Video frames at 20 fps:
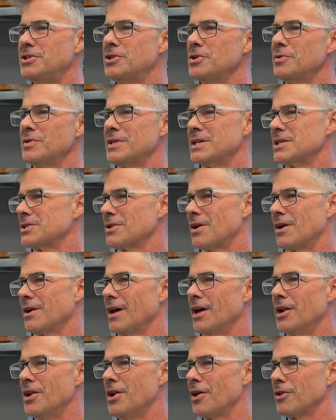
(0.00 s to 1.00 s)
do this on
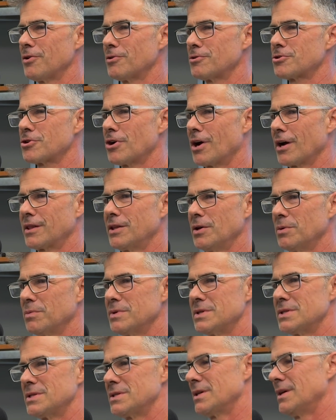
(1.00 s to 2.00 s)
another truck that
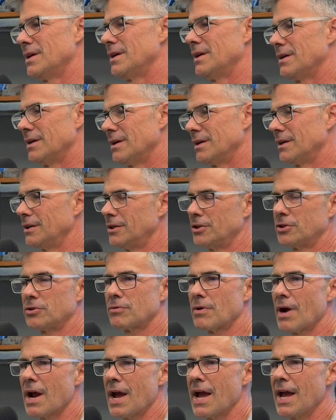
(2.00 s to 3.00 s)
was
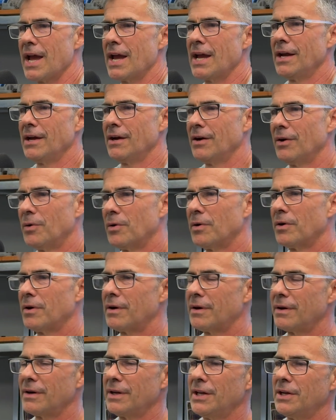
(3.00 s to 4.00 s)
gray
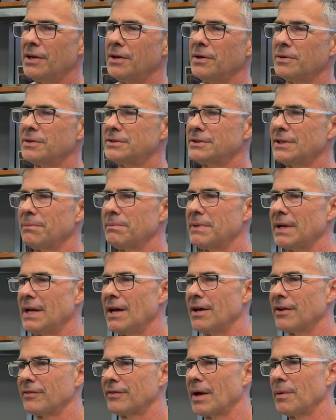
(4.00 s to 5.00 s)
or something
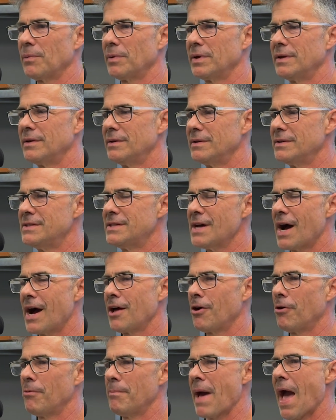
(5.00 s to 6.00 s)
else. I would
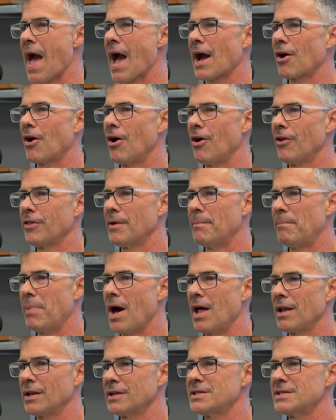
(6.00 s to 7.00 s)
dial back all the
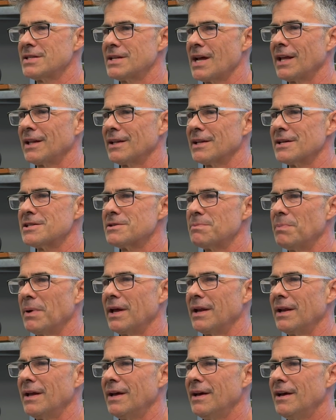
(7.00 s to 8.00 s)
polished stainless.
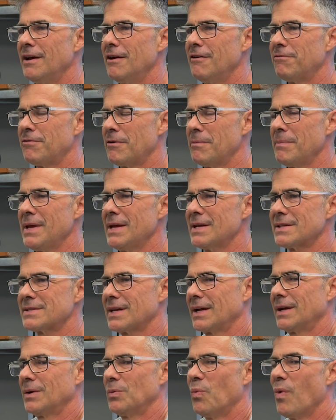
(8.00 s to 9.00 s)
But for me, it's
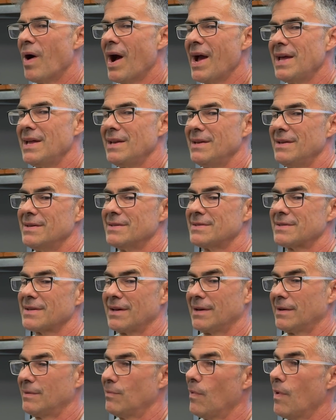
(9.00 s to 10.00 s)
like white is
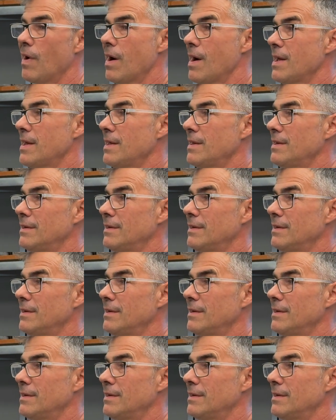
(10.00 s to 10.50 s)
like white.